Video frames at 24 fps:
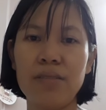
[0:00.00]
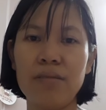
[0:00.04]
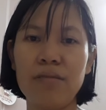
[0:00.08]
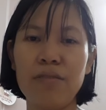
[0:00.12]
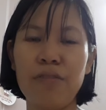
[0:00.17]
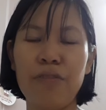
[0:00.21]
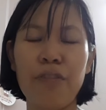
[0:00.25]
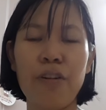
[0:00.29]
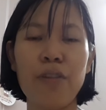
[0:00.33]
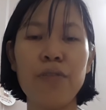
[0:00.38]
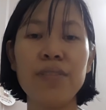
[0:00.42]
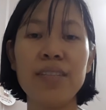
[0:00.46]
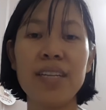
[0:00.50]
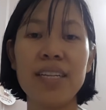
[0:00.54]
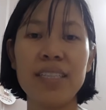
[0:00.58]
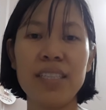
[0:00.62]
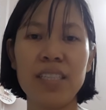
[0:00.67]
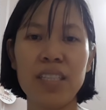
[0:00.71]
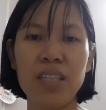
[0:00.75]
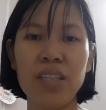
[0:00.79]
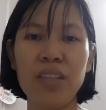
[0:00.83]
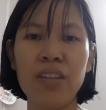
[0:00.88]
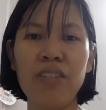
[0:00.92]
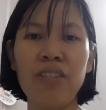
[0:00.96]
frozen
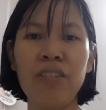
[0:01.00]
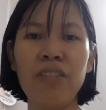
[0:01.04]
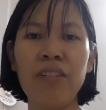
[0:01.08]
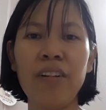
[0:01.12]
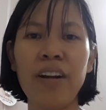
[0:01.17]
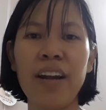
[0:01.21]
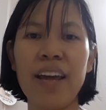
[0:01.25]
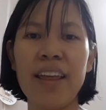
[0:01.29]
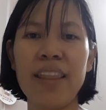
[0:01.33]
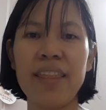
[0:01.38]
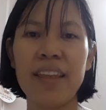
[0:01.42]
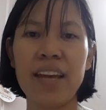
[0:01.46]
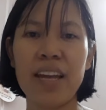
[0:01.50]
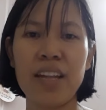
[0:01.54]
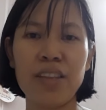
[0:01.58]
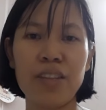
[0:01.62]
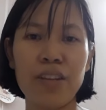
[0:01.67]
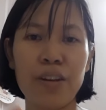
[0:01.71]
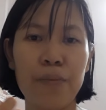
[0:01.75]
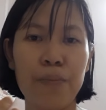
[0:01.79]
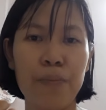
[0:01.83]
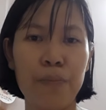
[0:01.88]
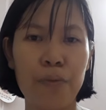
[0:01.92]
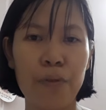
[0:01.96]
dinner and then
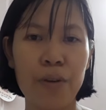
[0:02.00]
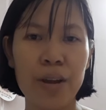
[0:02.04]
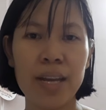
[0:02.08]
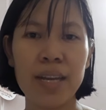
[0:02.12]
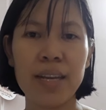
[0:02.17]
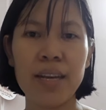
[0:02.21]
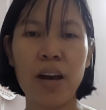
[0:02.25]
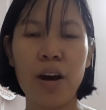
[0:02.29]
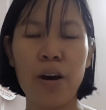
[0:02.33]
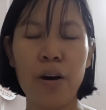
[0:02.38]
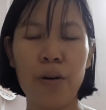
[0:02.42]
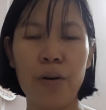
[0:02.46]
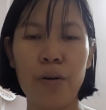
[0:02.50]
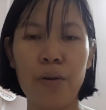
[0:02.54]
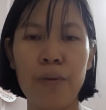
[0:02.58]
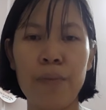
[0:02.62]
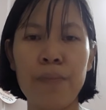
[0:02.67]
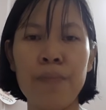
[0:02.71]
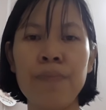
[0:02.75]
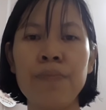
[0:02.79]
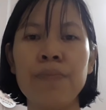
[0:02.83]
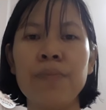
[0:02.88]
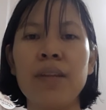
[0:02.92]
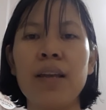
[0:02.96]
they bring
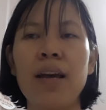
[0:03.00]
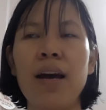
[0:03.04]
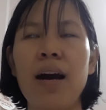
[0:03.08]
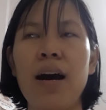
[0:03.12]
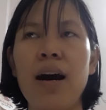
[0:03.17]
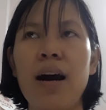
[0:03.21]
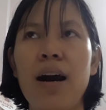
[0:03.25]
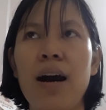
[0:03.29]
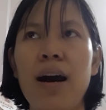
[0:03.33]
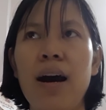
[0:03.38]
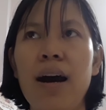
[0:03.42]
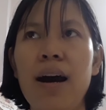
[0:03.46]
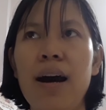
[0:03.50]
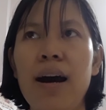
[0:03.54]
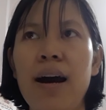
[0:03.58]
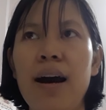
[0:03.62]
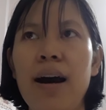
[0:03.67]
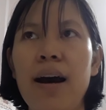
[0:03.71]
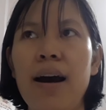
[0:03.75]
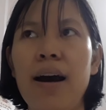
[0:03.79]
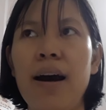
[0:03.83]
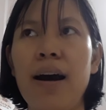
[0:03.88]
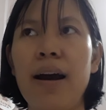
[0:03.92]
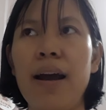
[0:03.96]
home,
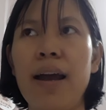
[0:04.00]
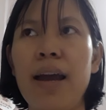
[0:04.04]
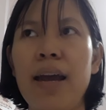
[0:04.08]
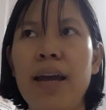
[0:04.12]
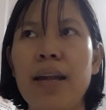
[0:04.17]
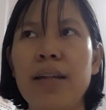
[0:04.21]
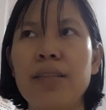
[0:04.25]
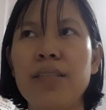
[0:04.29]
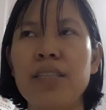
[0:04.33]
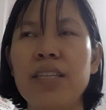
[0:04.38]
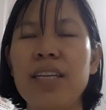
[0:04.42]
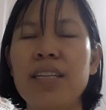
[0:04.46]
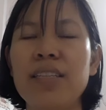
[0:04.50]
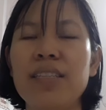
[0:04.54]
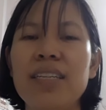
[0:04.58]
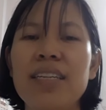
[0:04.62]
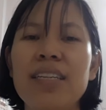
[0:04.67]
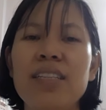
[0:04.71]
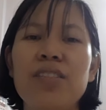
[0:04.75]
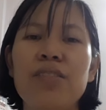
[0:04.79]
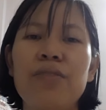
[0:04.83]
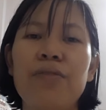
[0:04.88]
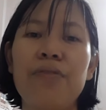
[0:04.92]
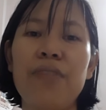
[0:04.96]
and it
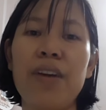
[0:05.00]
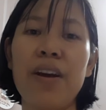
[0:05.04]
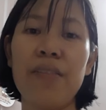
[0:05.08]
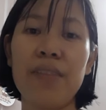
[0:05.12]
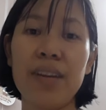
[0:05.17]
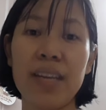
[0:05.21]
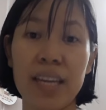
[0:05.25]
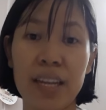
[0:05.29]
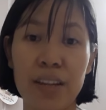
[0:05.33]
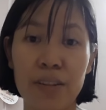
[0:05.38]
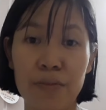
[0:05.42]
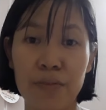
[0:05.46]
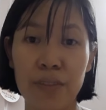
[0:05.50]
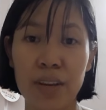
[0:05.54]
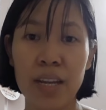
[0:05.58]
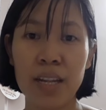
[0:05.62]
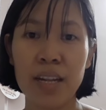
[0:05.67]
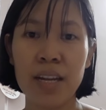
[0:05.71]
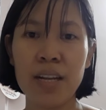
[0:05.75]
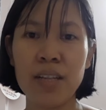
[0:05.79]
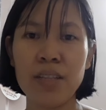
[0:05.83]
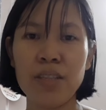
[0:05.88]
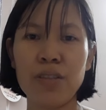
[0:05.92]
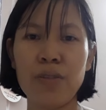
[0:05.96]
is very
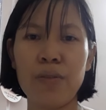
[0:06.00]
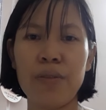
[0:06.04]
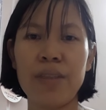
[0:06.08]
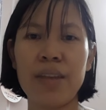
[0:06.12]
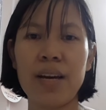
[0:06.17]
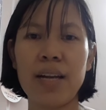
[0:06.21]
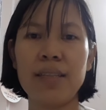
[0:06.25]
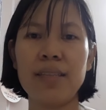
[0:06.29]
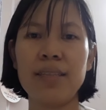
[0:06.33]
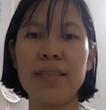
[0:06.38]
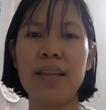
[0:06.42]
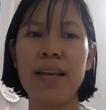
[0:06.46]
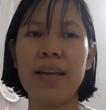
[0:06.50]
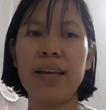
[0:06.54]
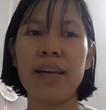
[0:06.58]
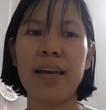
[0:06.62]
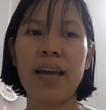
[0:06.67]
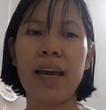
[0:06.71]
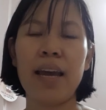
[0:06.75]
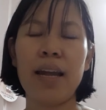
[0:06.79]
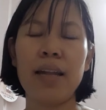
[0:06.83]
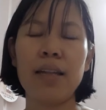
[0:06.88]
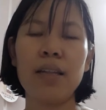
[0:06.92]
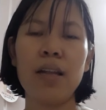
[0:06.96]
convenient so that they
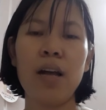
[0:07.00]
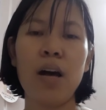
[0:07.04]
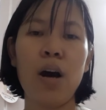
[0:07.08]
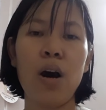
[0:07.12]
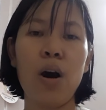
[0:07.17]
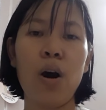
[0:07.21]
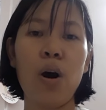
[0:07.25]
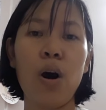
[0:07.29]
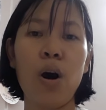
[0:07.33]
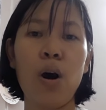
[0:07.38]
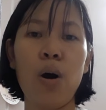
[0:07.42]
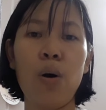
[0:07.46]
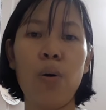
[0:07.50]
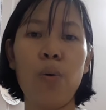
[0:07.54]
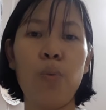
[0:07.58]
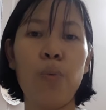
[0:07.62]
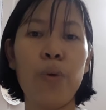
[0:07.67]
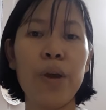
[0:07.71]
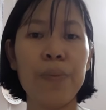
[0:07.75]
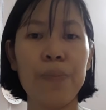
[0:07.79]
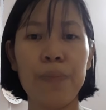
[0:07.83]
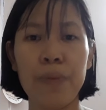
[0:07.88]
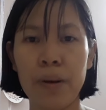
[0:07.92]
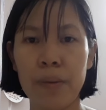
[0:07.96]
can
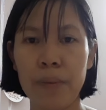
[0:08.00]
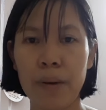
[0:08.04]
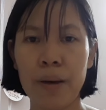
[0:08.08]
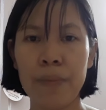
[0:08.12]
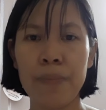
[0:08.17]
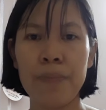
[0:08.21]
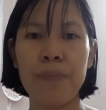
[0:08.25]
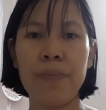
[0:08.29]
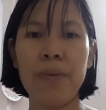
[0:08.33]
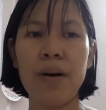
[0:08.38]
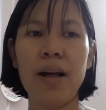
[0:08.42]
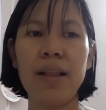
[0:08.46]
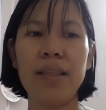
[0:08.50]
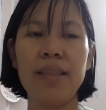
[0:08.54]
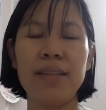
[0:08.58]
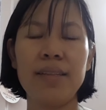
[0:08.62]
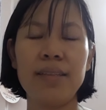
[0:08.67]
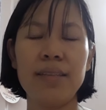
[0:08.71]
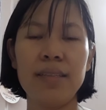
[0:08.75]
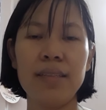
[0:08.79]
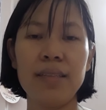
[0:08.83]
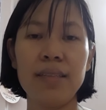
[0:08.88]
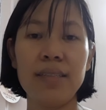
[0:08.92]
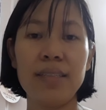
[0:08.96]
whip up a
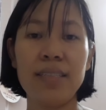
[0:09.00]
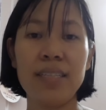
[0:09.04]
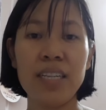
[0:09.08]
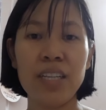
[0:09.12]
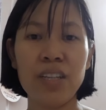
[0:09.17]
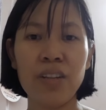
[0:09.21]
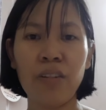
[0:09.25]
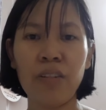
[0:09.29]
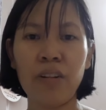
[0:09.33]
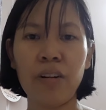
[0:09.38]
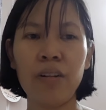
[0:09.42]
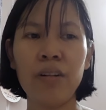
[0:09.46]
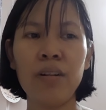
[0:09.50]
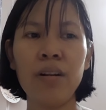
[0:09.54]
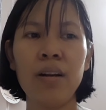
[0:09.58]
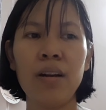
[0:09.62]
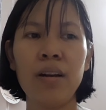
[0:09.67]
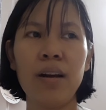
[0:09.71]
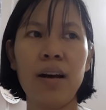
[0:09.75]
dinner